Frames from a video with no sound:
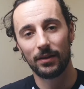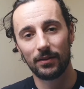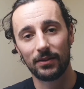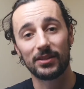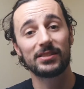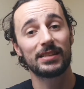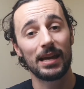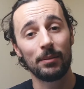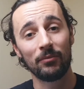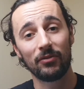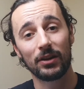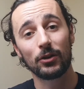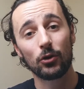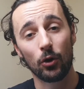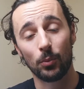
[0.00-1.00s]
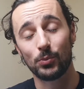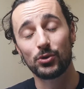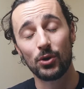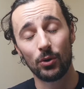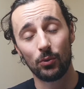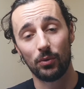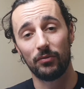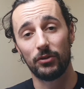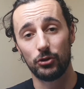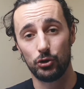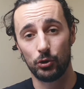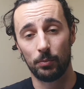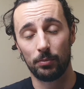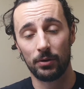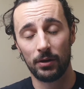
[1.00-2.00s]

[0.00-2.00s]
The same thing comes with the jump.